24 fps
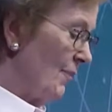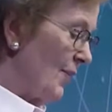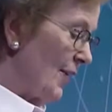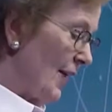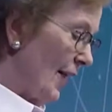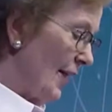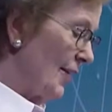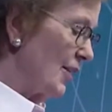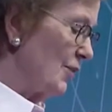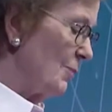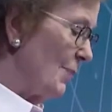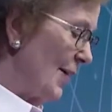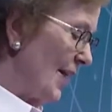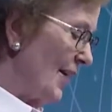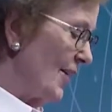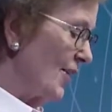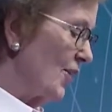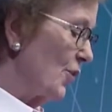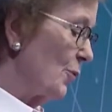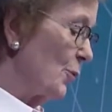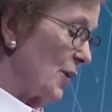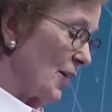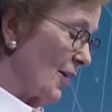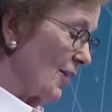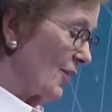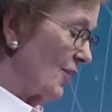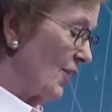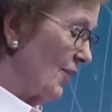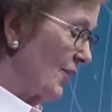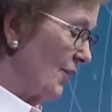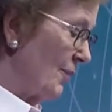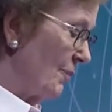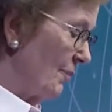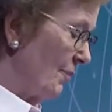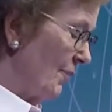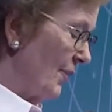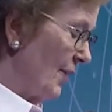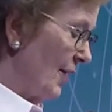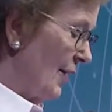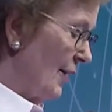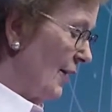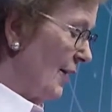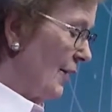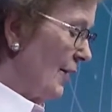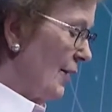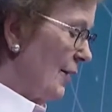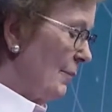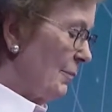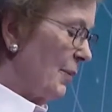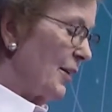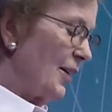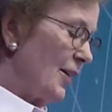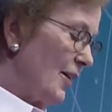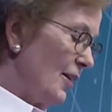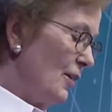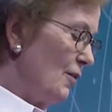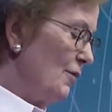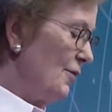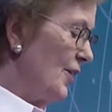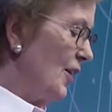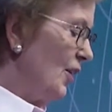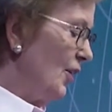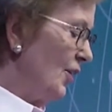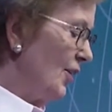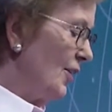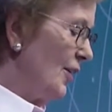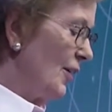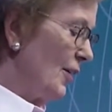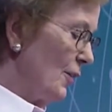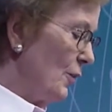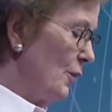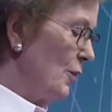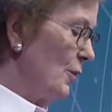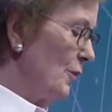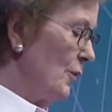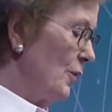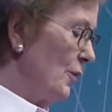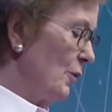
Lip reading: and mind works. But innovation alone